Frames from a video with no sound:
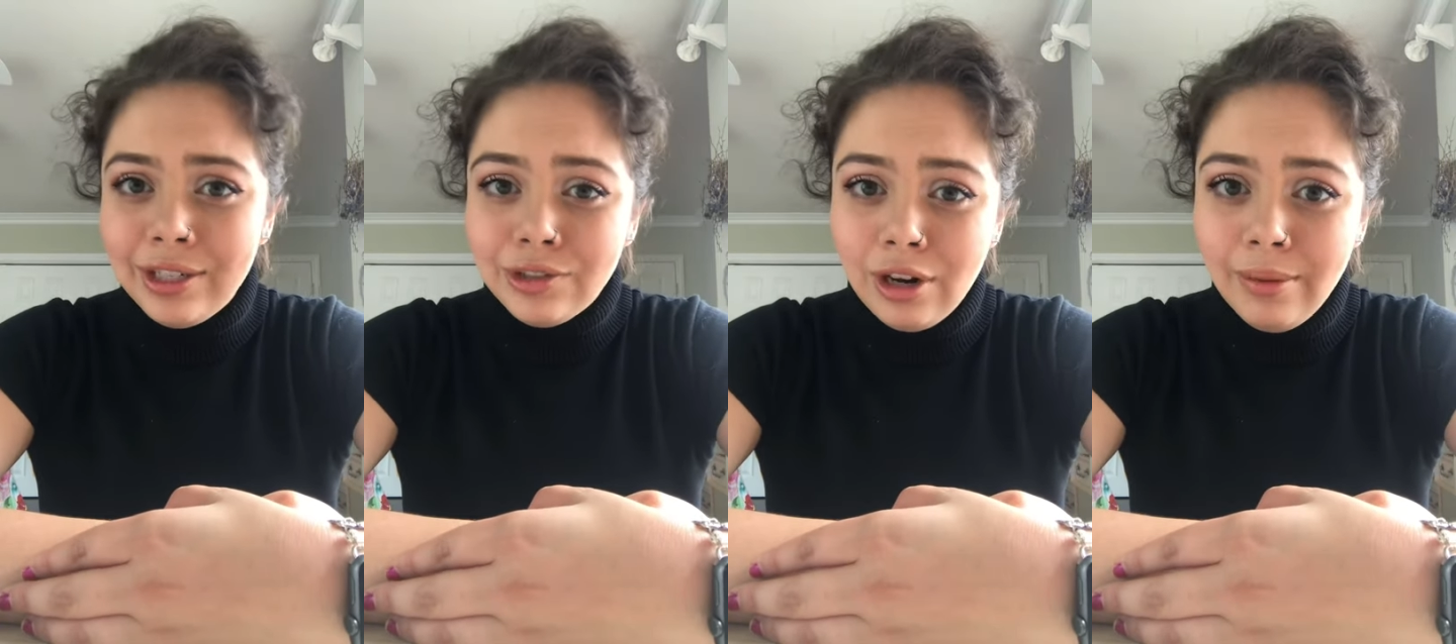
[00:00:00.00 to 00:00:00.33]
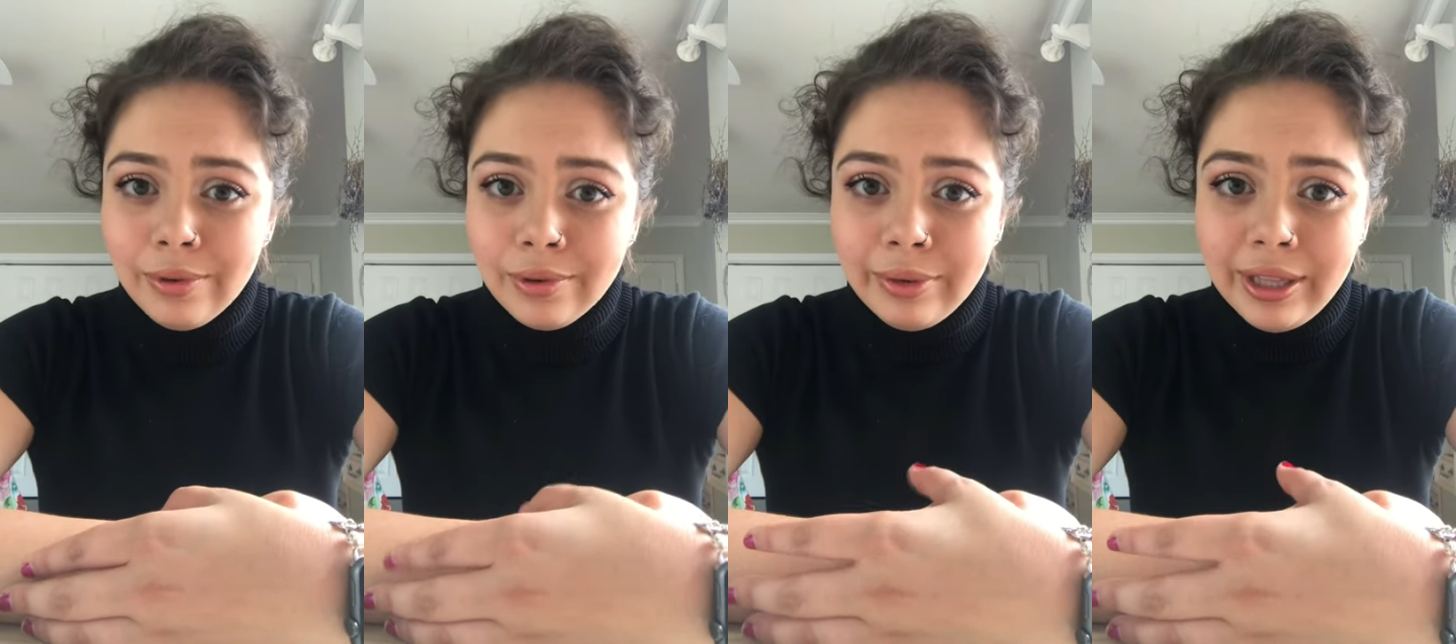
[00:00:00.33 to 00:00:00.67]

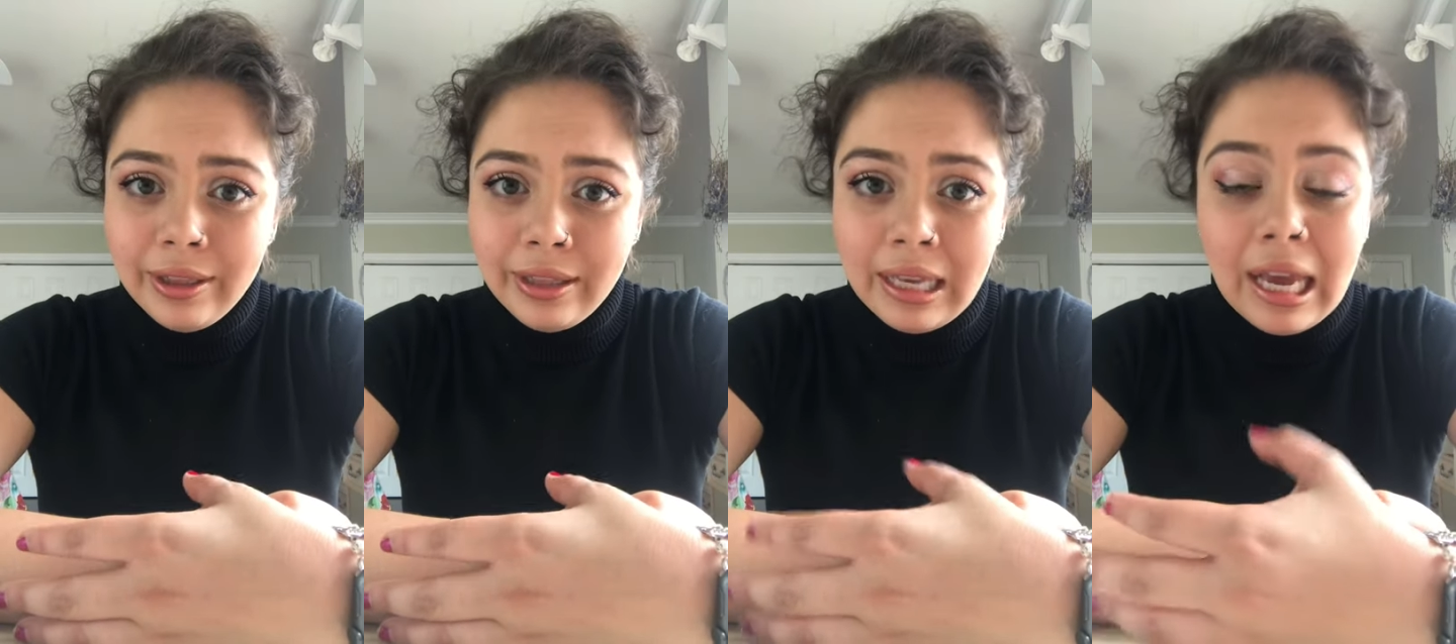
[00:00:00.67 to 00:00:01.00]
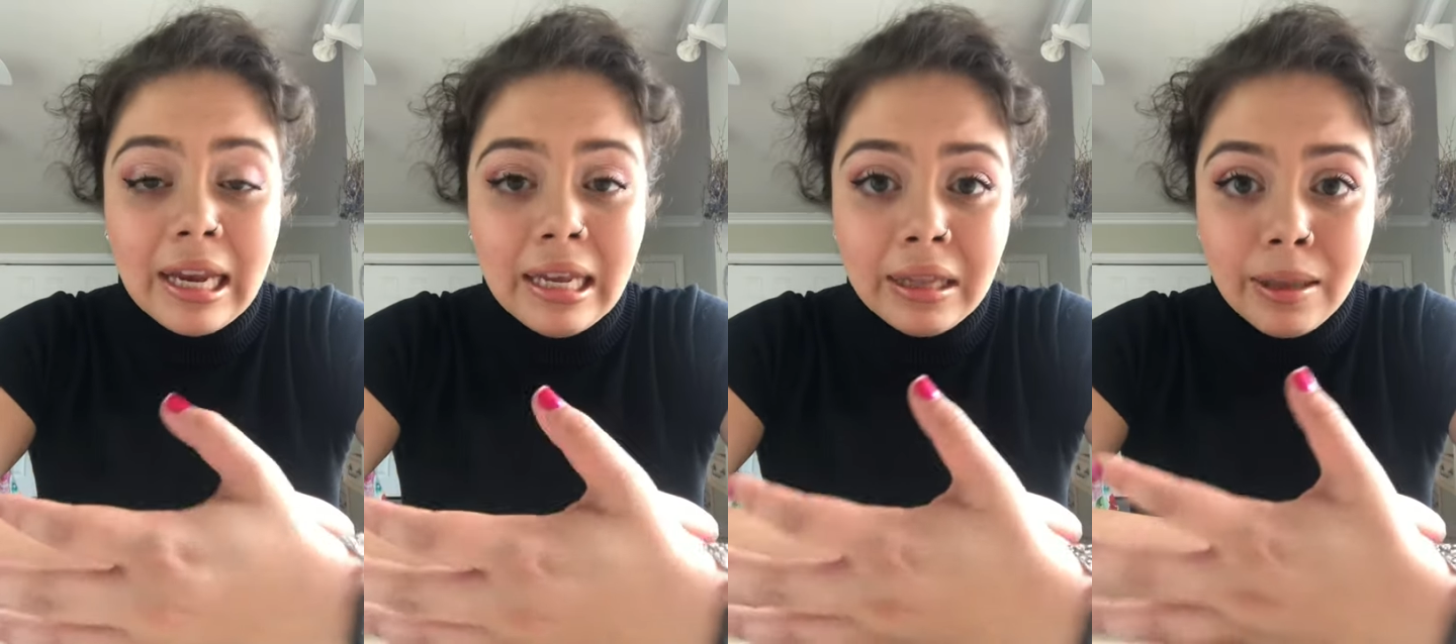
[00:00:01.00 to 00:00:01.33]
trouble with
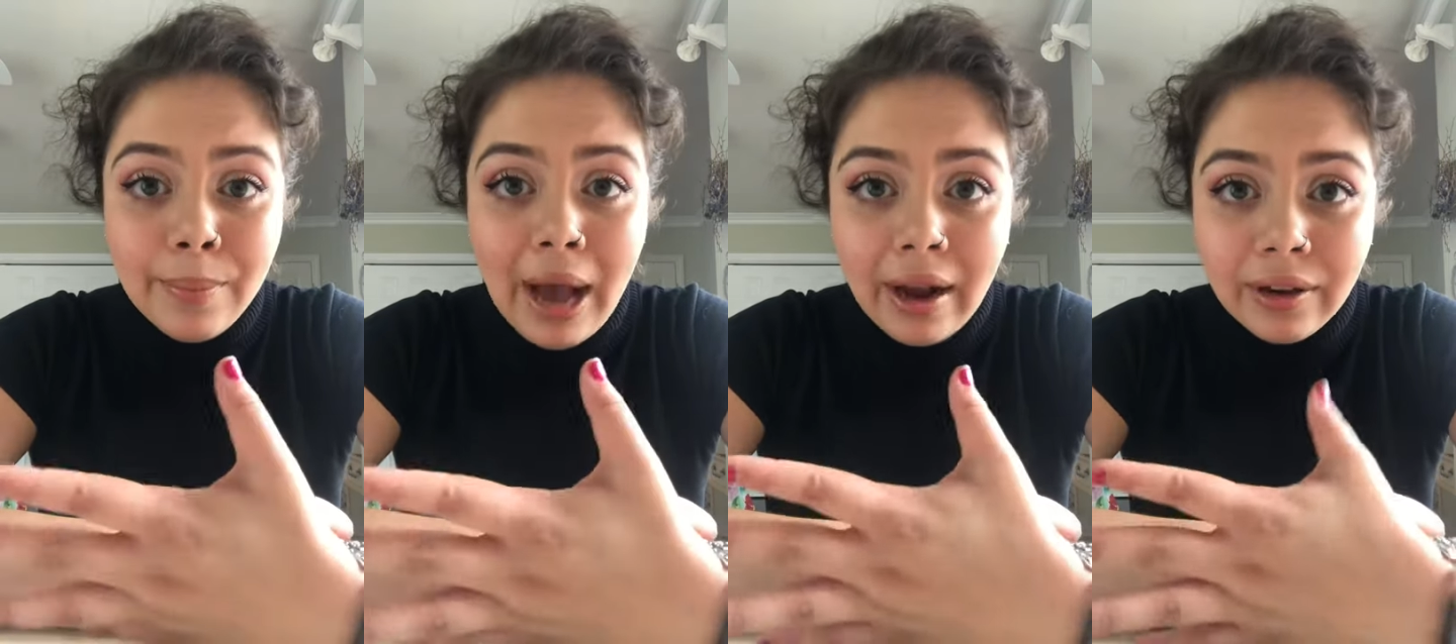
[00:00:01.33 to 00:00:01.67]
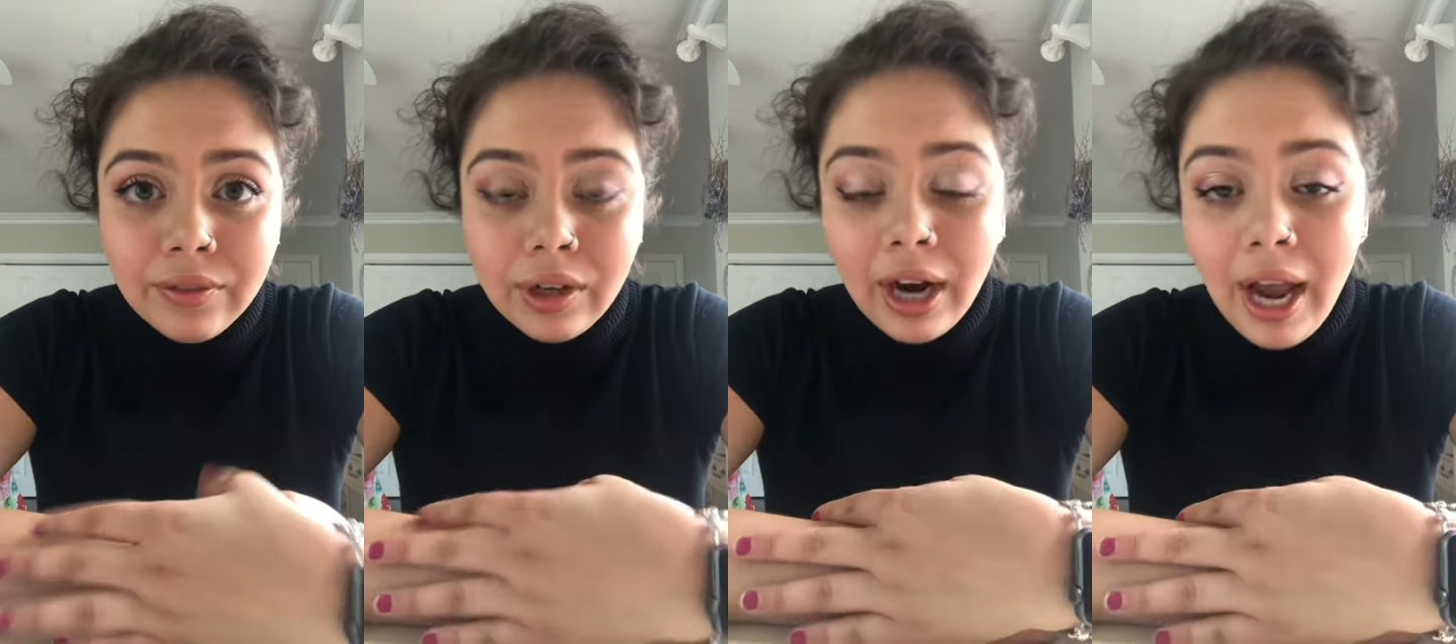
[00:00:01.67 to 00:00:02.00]
getting the back of
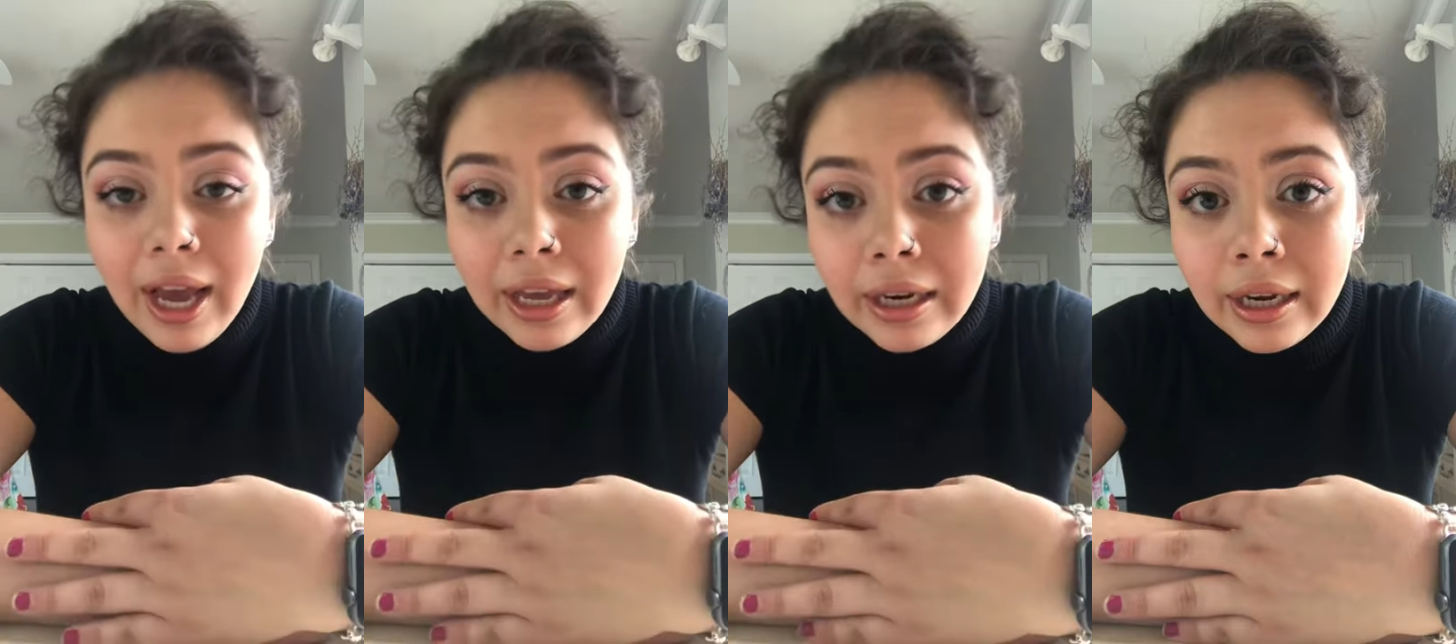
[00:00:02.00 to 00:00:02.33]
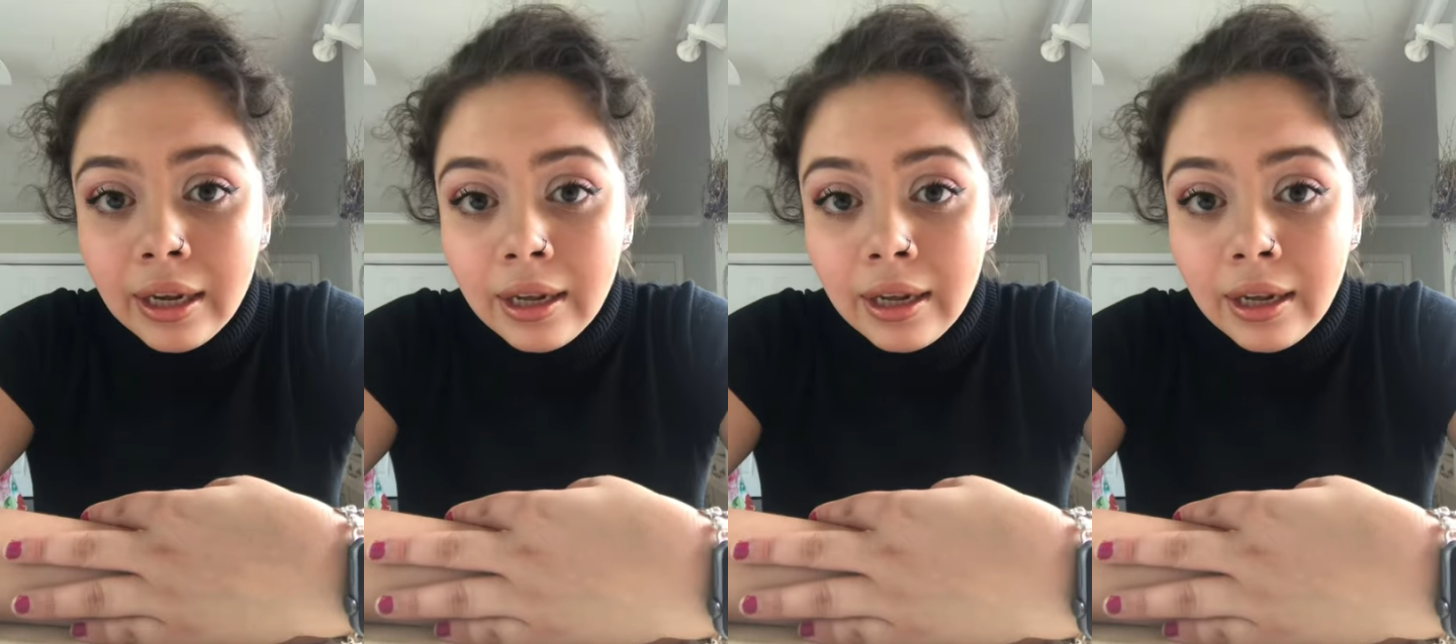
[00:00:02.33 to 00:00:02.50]
your head.